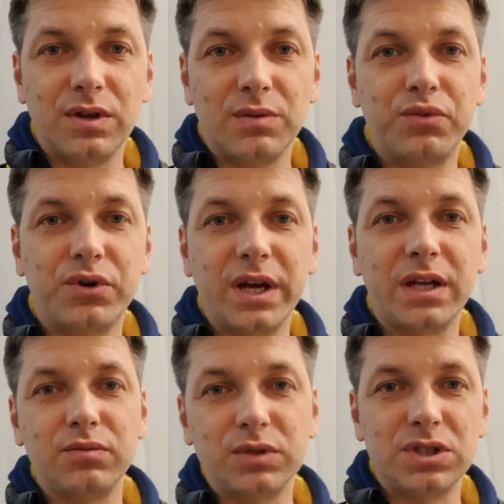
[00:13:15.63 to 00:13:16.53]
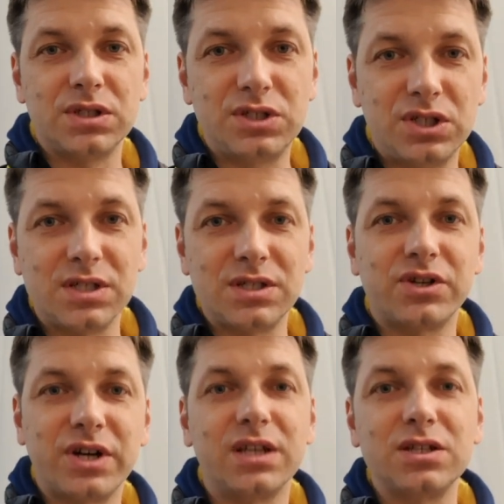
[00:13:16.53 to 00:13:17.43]
bread, which is Jesus
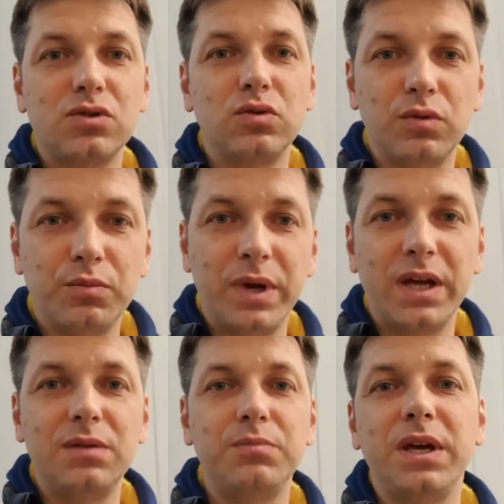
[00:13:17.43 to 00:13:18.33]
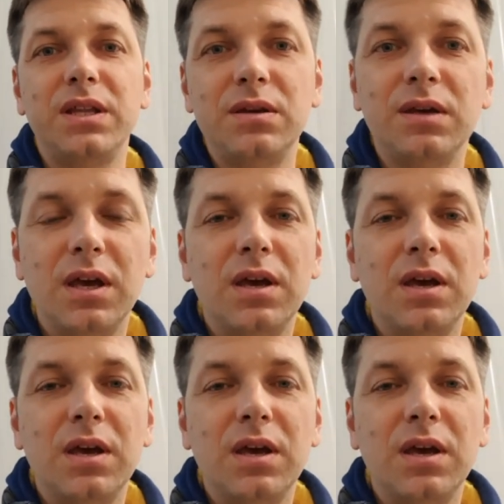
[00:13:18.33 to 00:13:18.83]
Christ, to many, many